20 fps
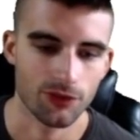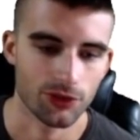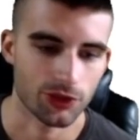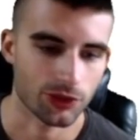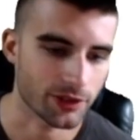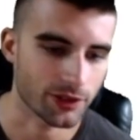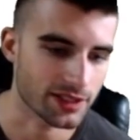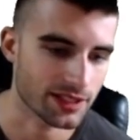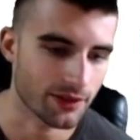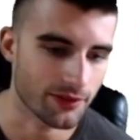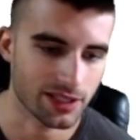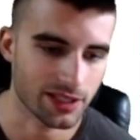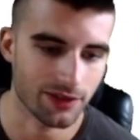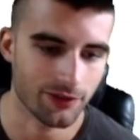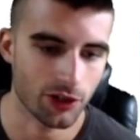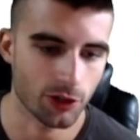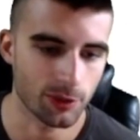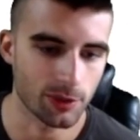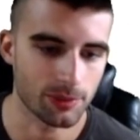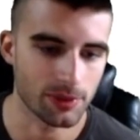377
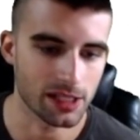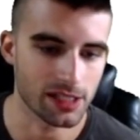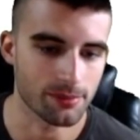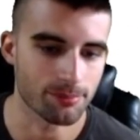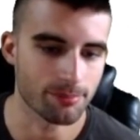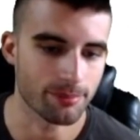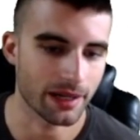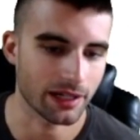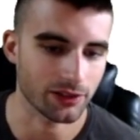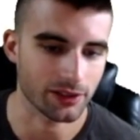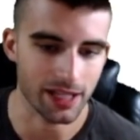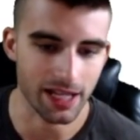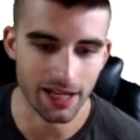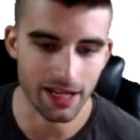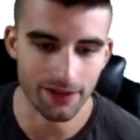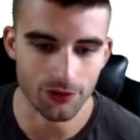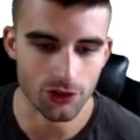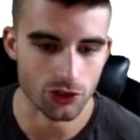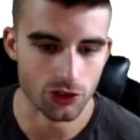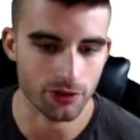OBP, barely
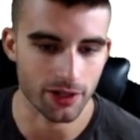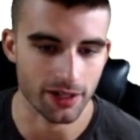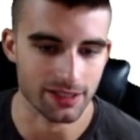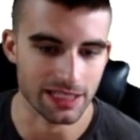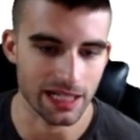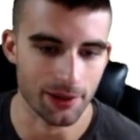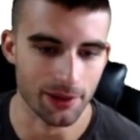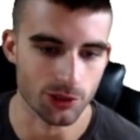ever strikes out.